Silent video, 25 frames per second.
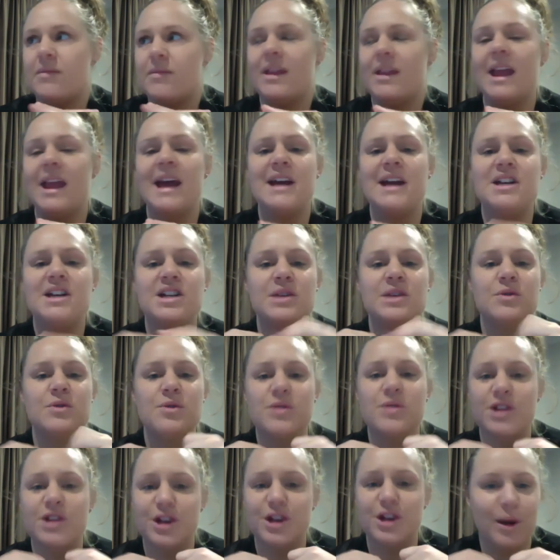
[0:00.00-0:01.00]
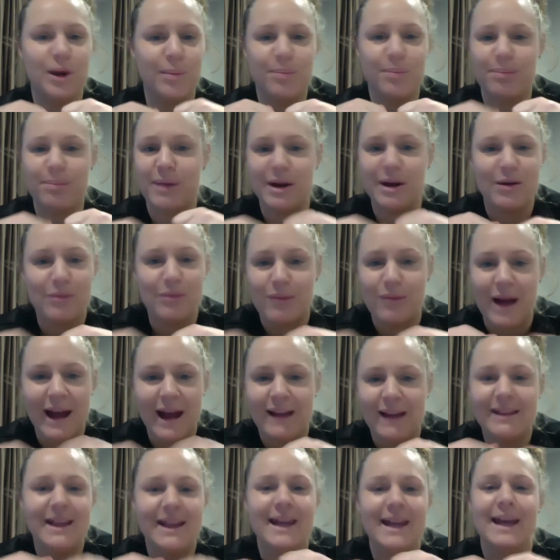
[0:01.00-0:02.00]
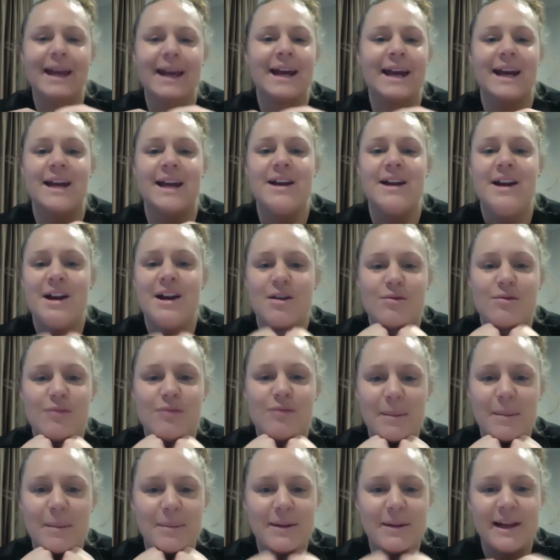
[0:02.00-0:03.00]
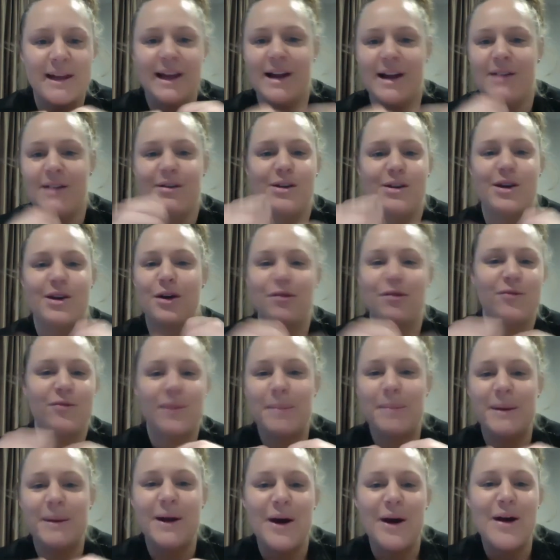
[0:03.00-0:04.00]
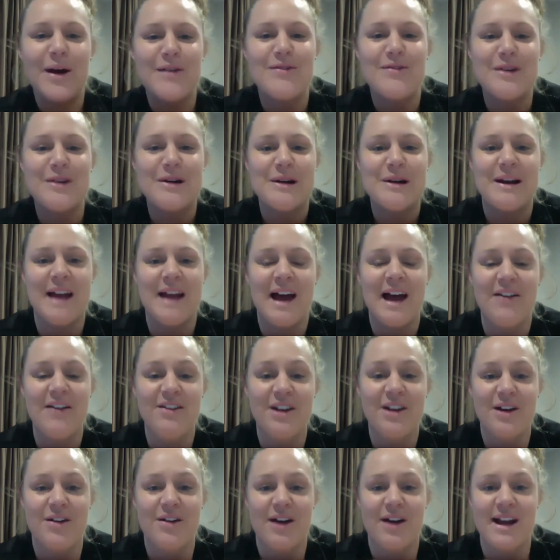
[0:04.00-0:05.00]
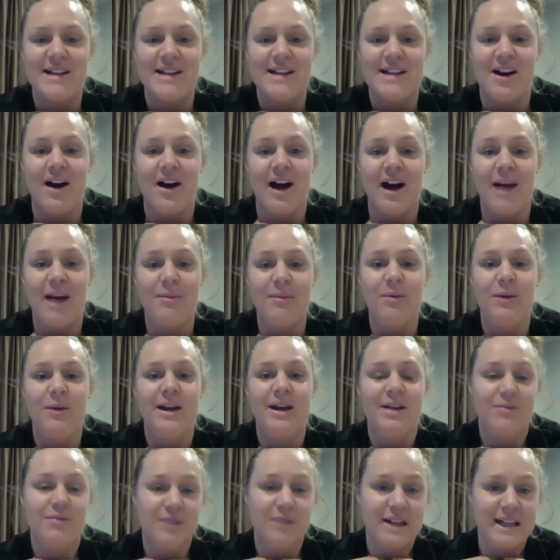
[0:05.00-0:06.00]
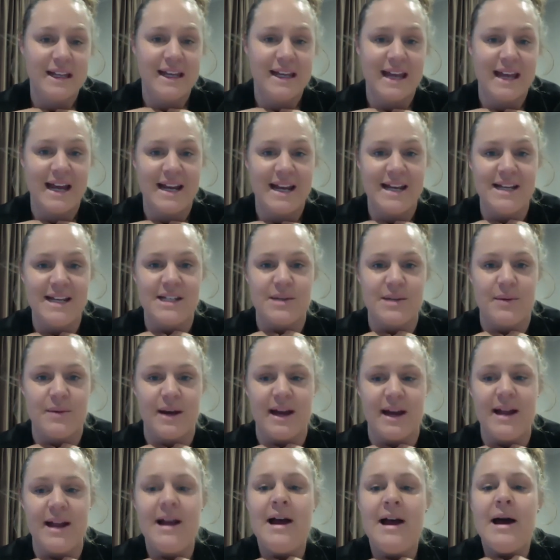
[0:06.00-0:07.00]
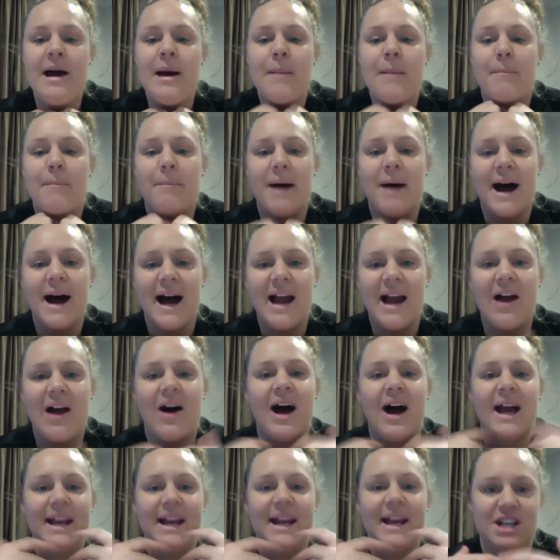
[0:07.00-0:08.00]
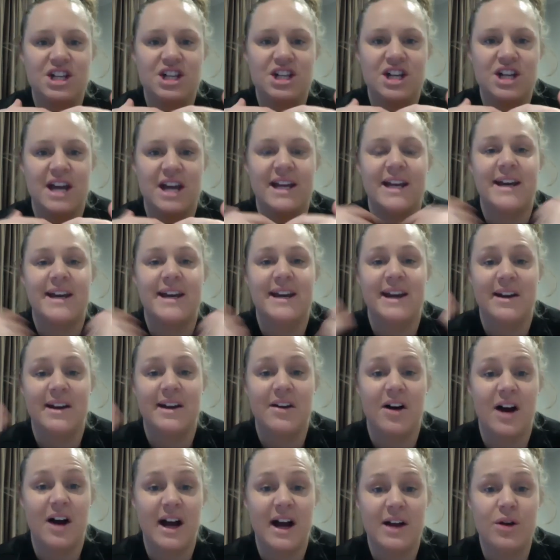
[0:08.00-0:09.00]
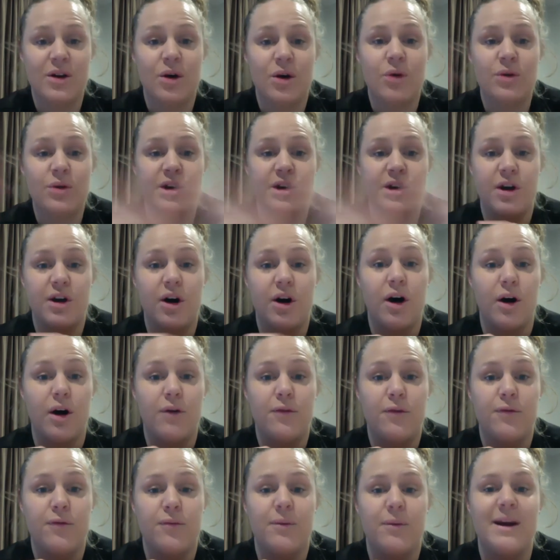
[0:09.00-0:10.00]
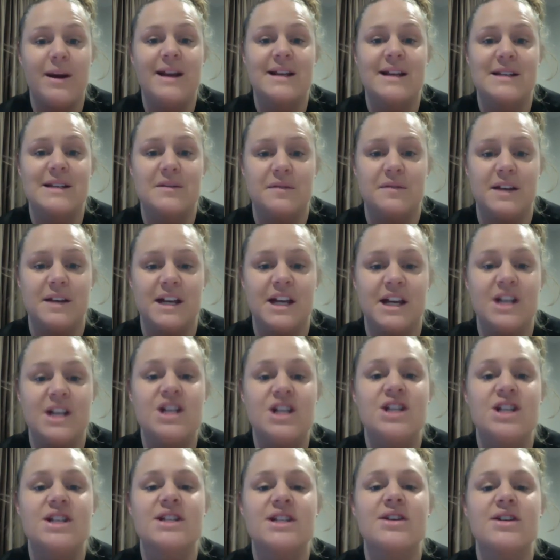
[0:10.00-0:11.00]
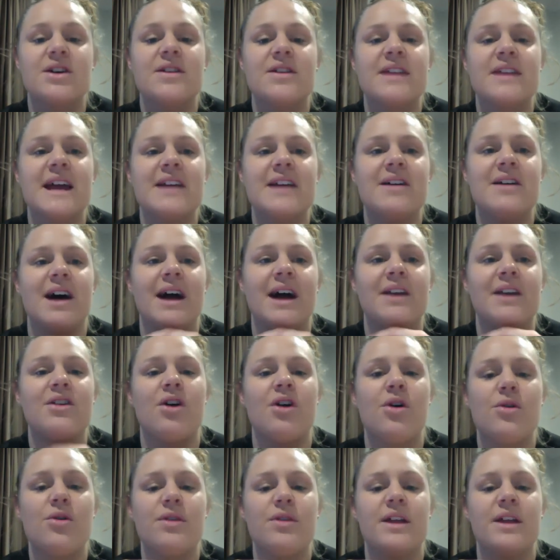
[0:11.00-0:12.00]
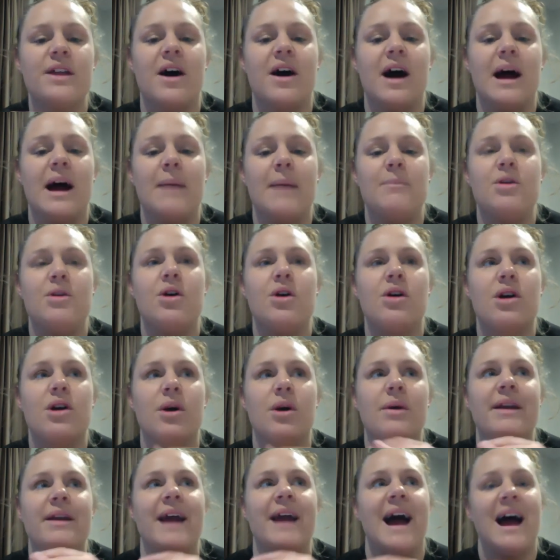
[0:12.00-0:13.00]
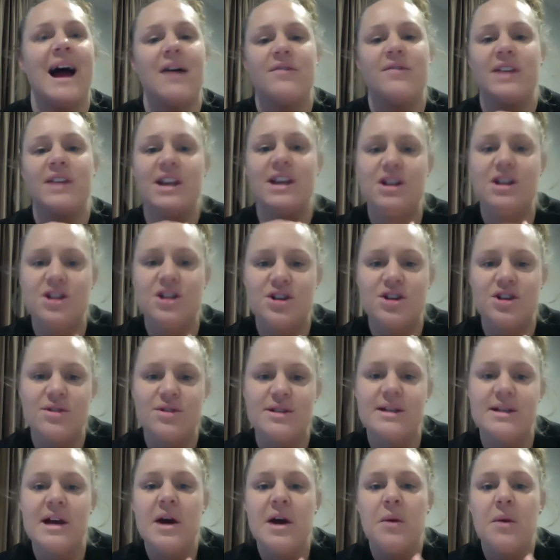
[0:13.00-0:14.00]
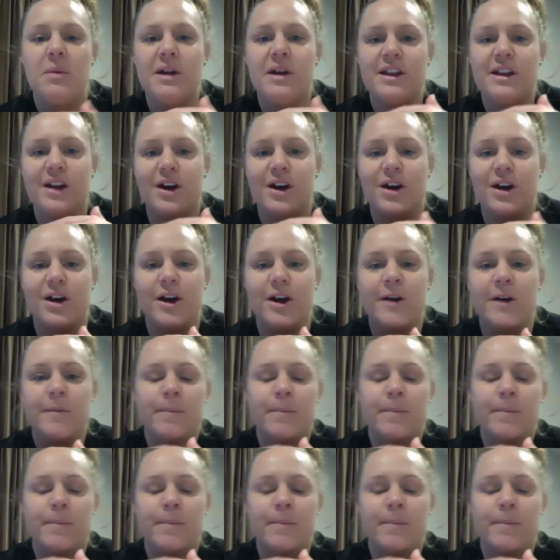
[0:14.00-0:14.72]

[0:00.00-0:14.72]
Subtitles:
and she will, be growling and rumbling and, flipping over and having a great time, and we can really get into it. But I initiated it and I called it off when it's finished. So then I know that I'm not going to have issues with her